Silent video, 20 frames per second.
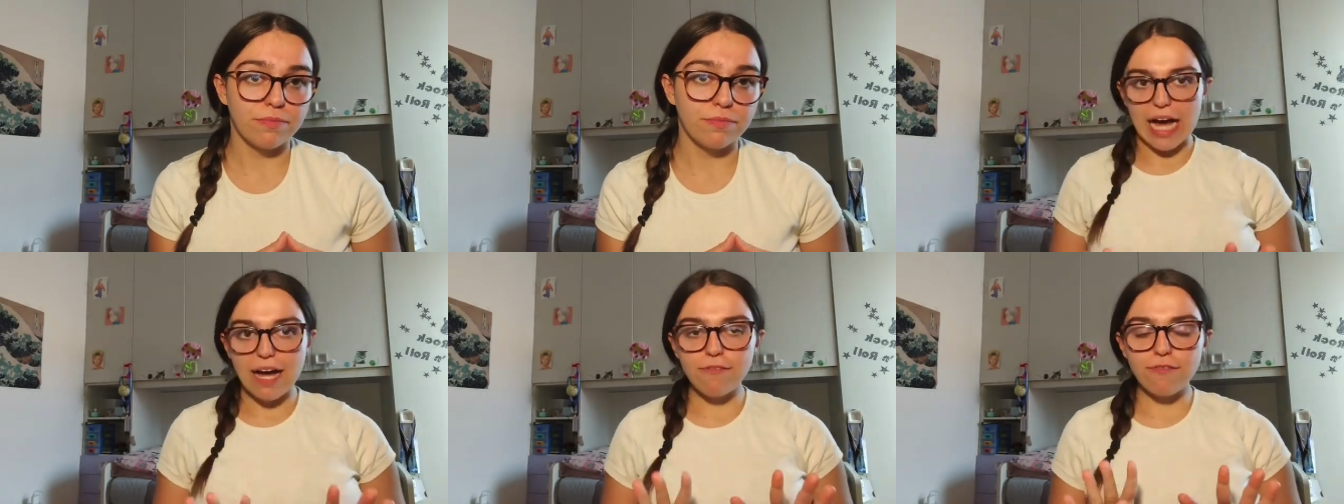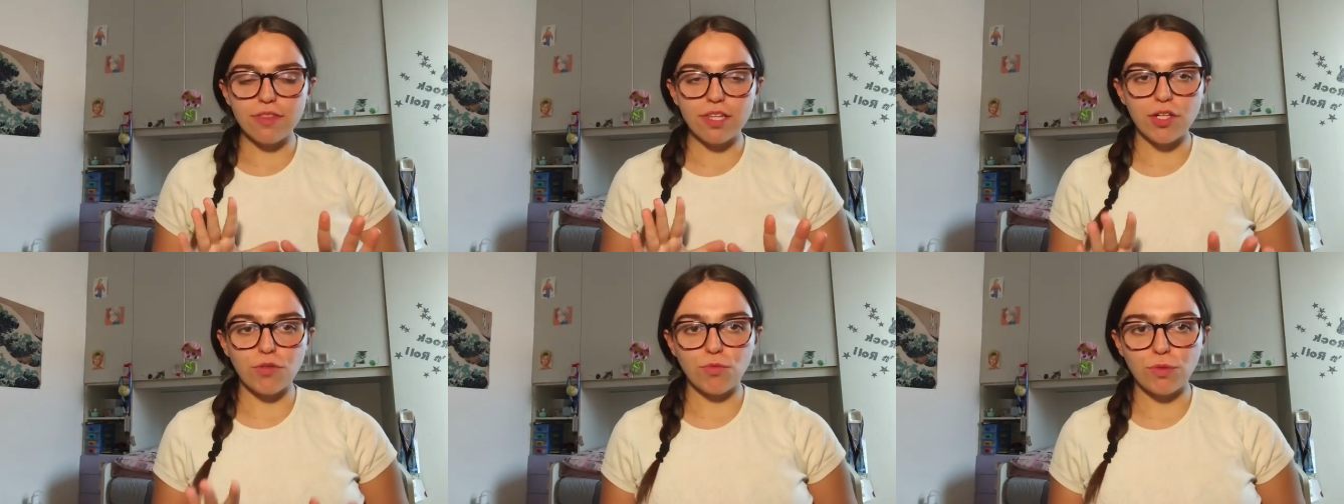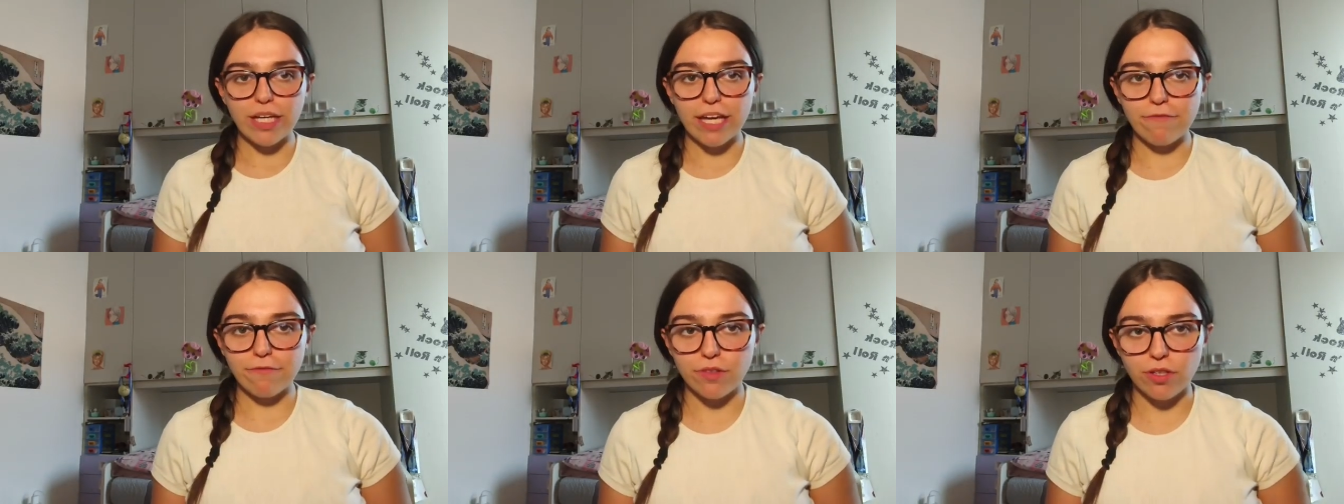After
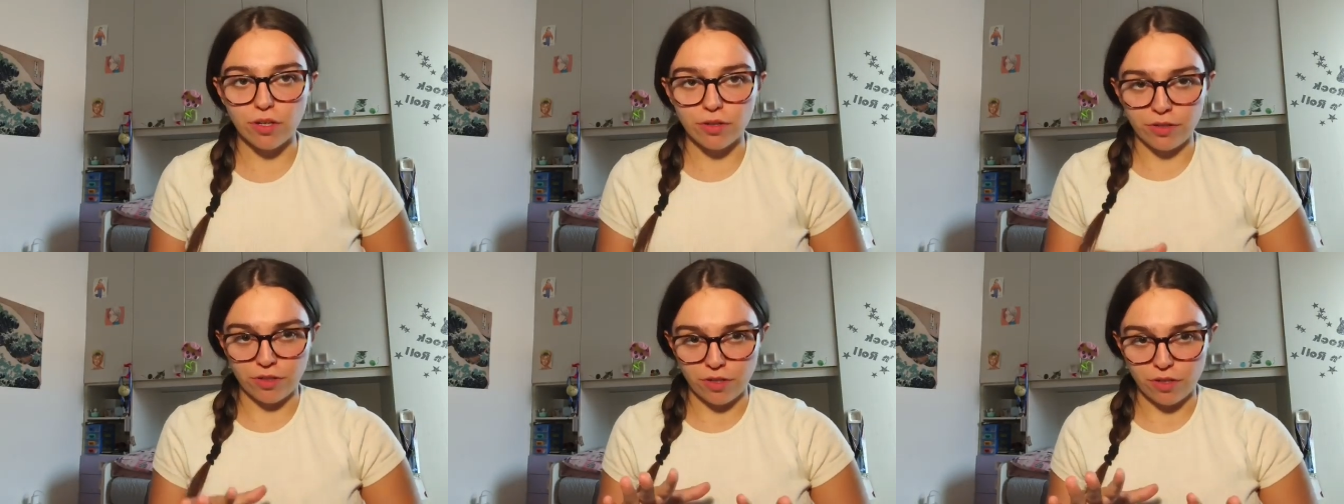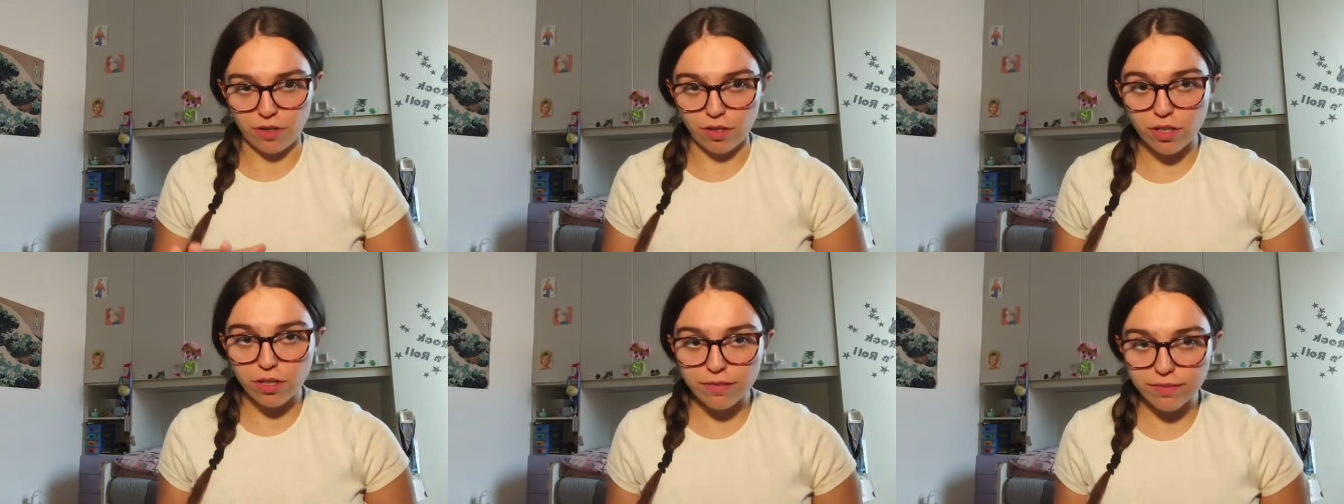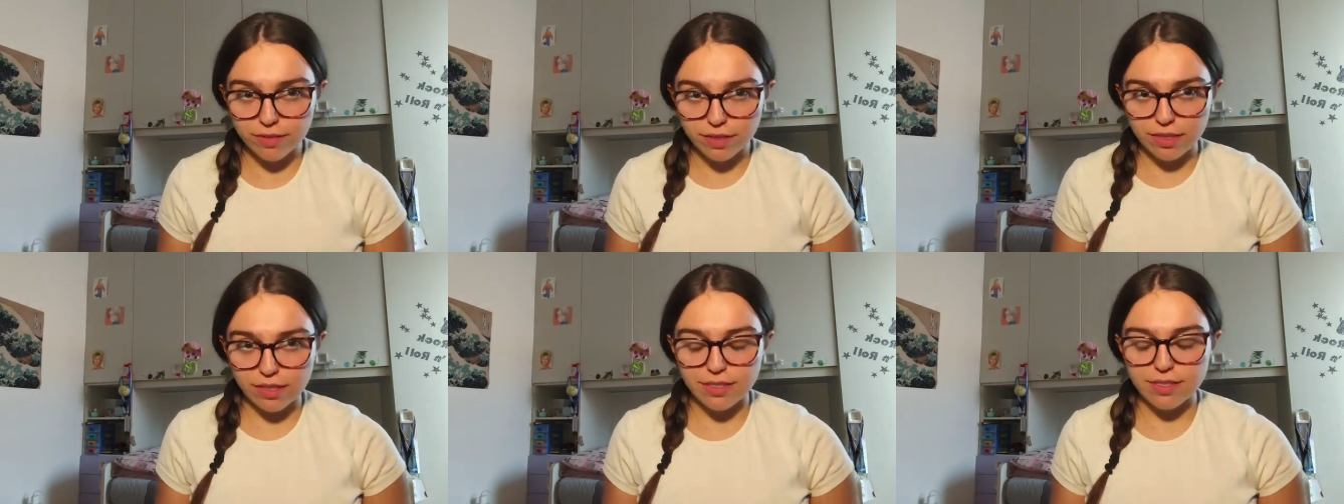we have done all
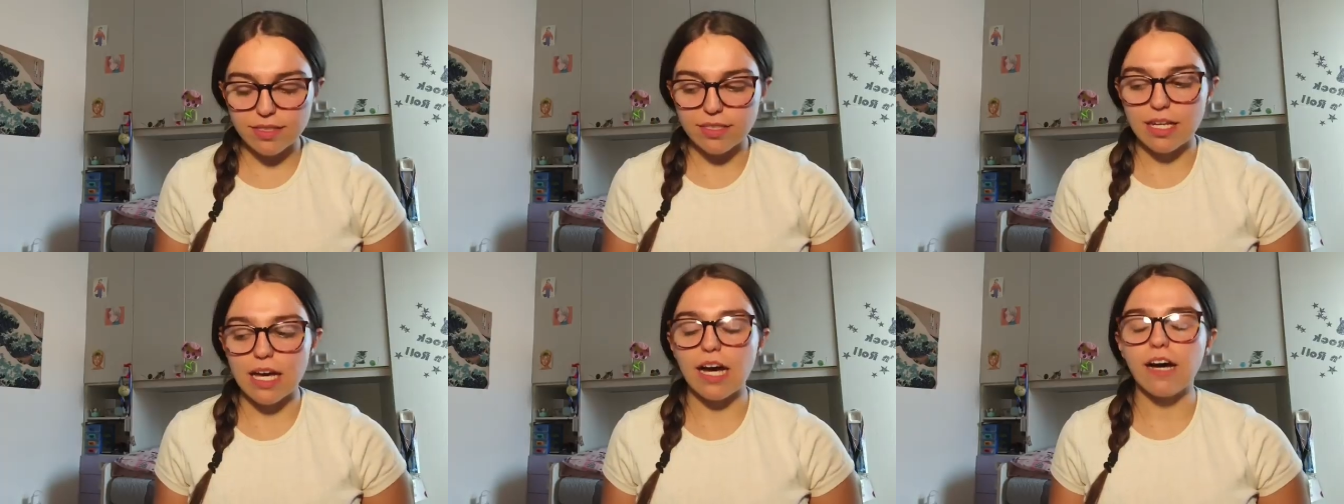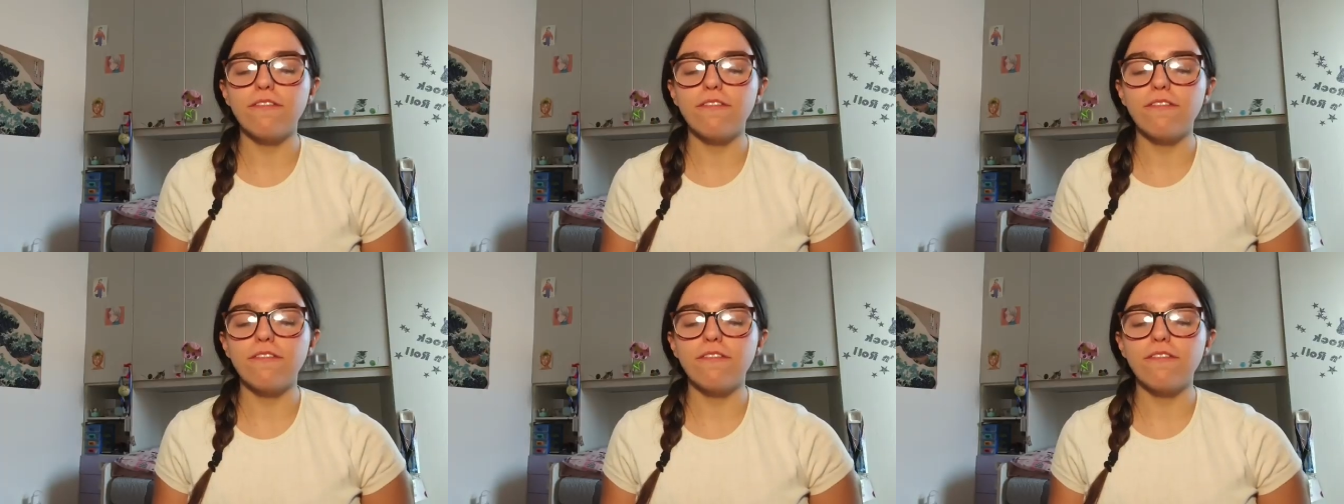of this,